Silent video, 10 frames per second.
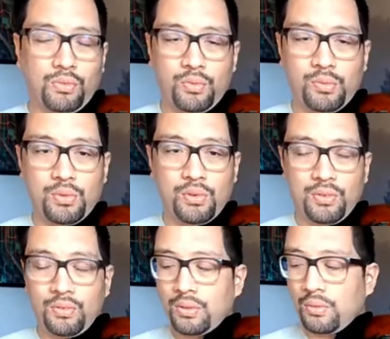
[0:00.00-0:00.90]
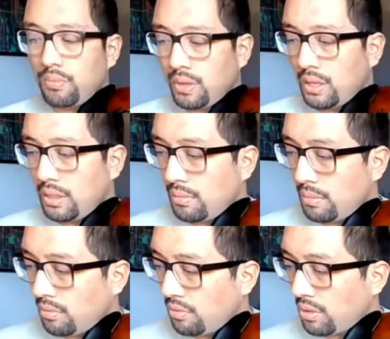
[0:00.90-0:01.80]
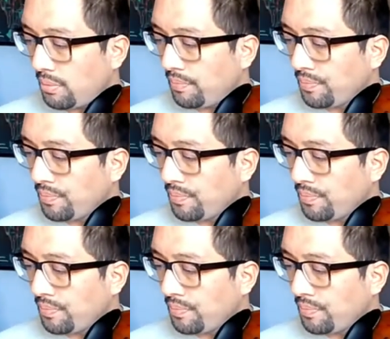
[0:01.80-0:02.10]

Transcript: when we move it, we play them in rhythm.